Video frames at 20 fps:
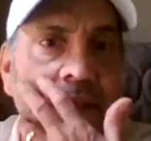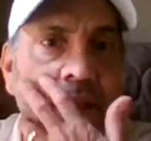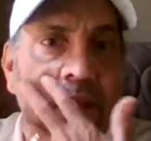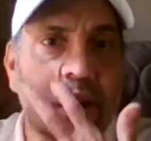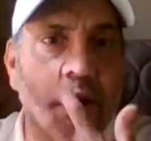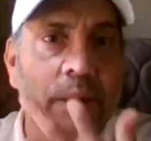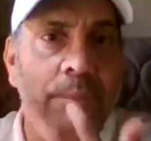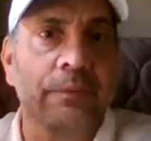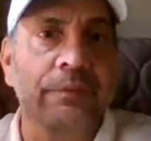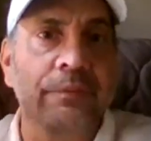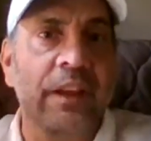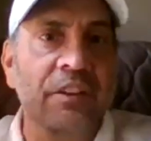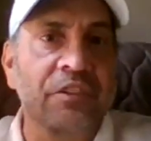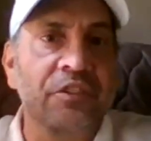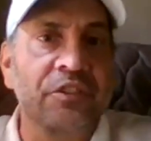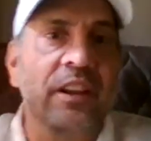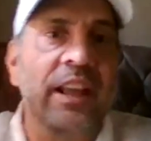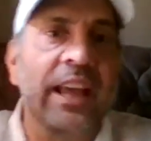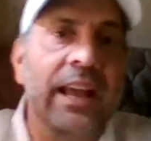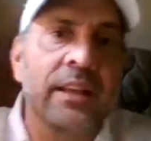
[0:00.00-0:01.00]
that you're a
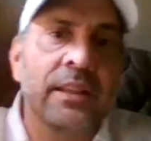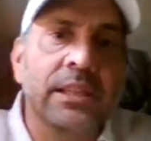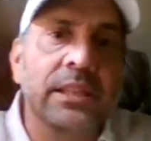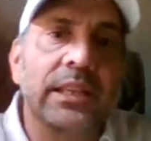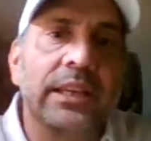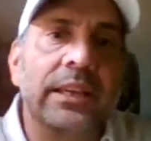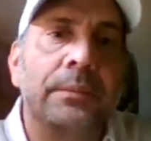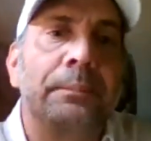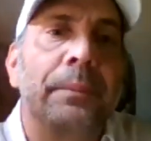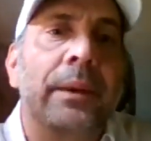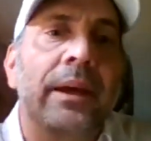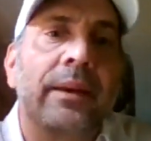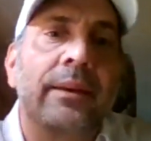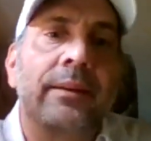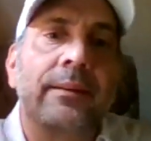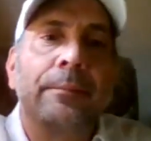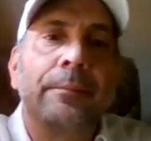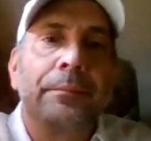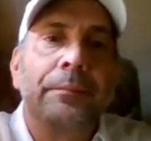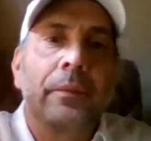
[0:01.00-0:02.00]
professional athlete, but,
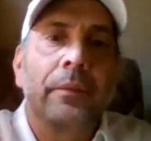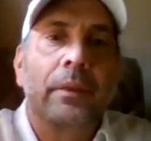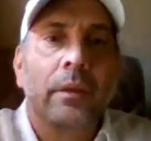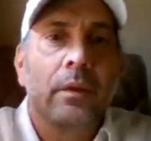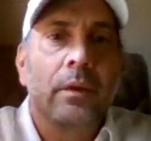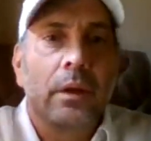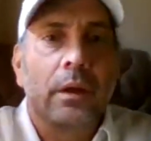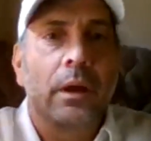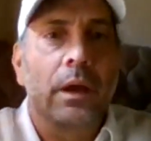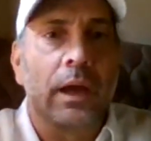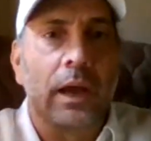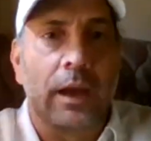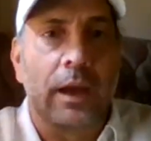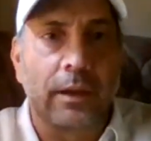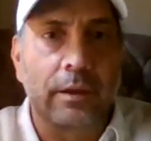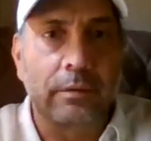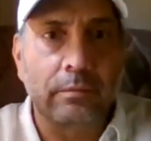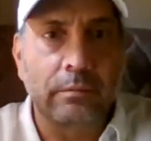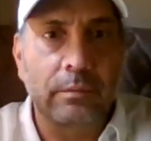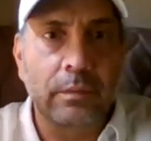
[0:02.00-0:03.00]

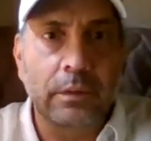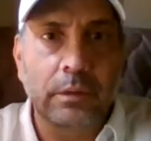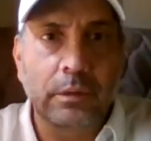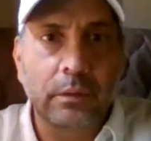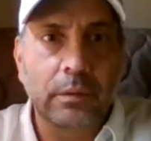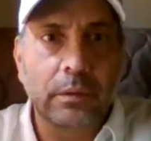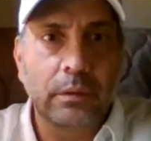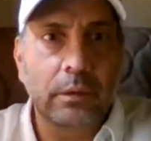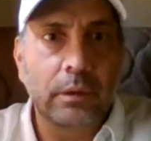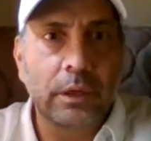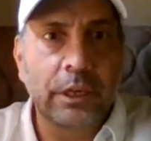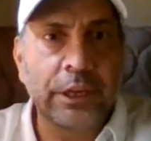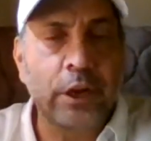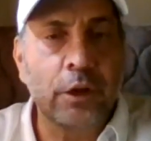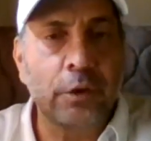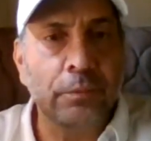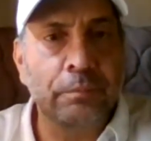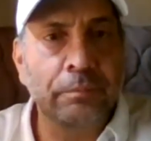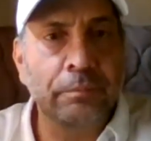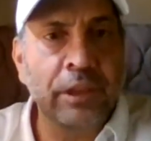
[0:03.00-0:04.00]
um, you
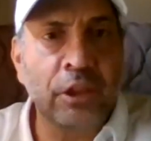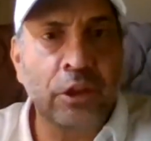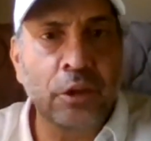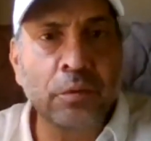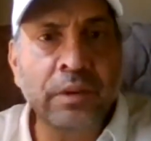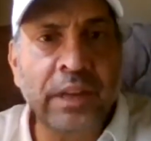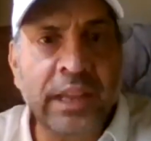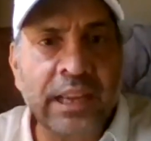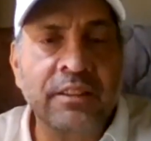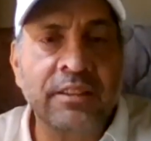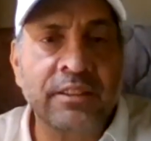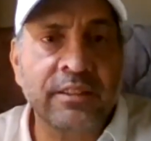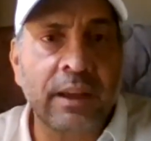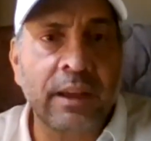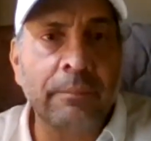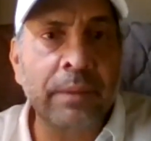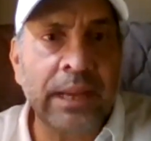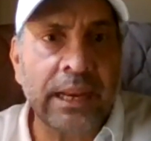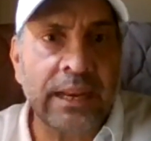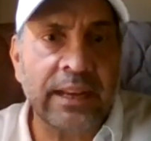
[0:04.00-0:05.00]
know, you need
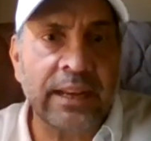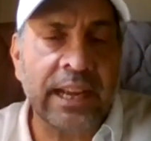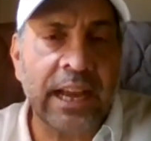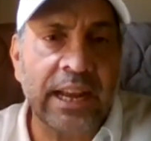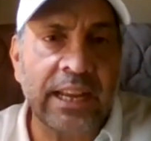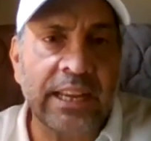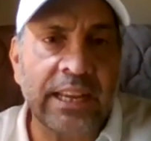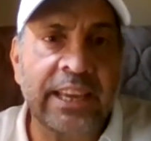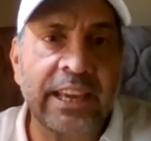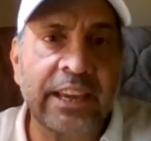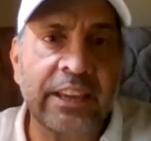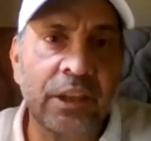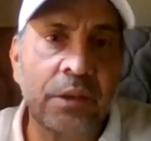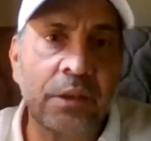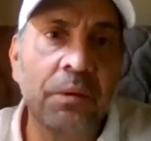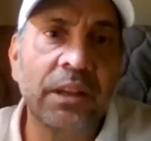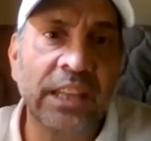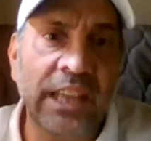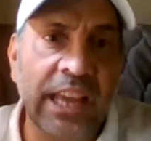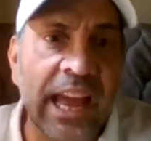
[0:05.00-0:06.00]
somebody to kind of kick you
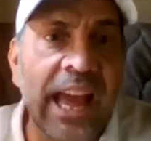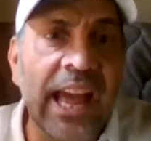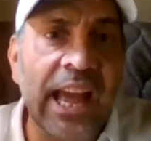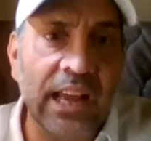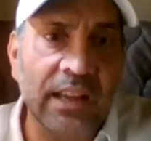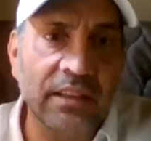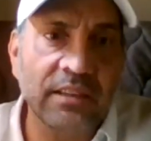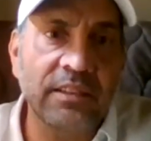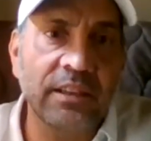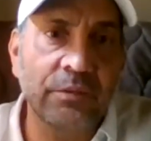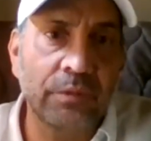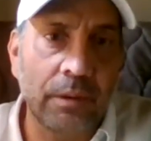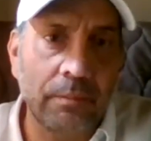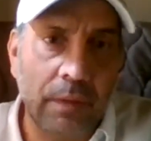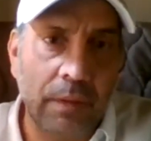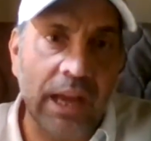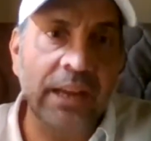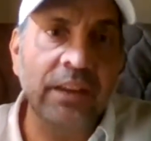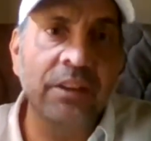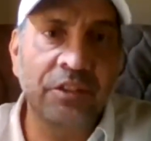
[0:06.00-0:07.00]
in the ass and
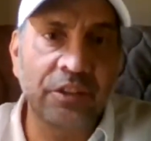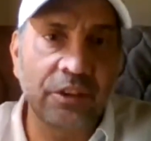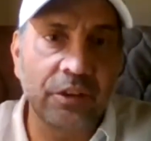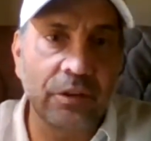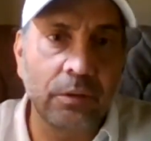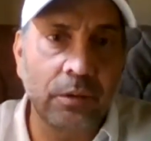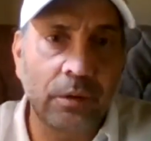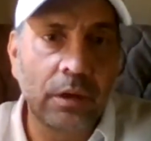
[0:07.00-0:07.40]
remind you,